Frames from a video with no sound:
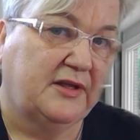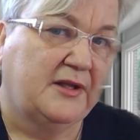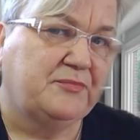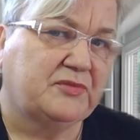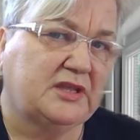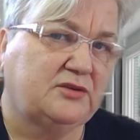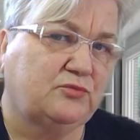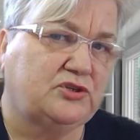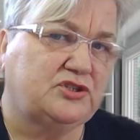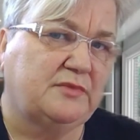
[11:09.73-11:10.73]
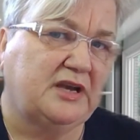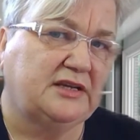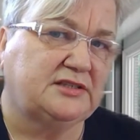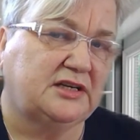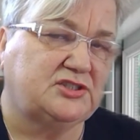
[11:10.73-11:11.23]
Would you mind
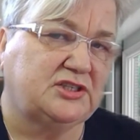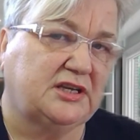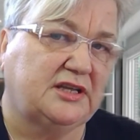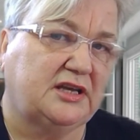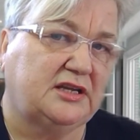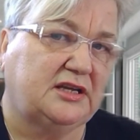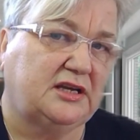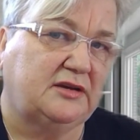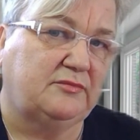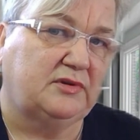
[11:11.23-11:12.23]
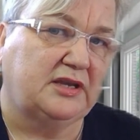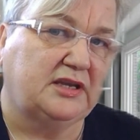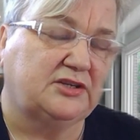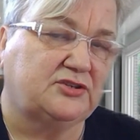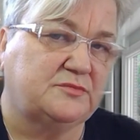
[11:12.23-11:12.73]
touching on that, like
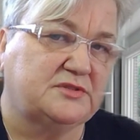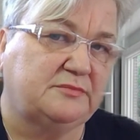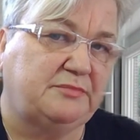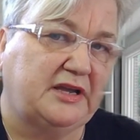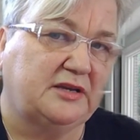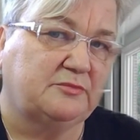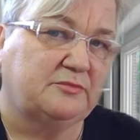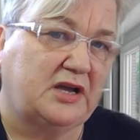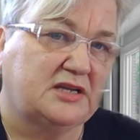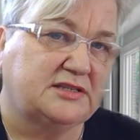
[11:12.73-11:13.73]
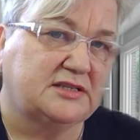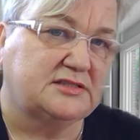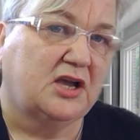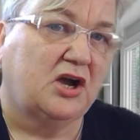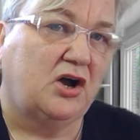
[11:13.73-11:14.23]
in terms of the buying process,
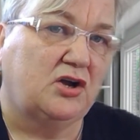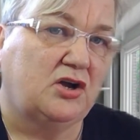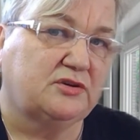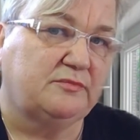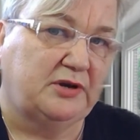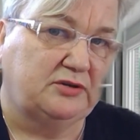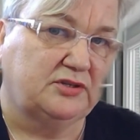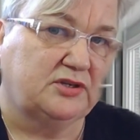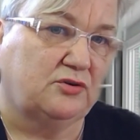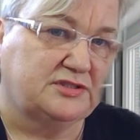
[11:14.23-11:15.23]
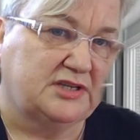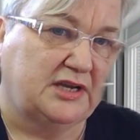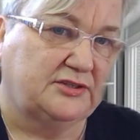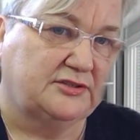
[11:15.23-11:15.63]
also about the cosigner?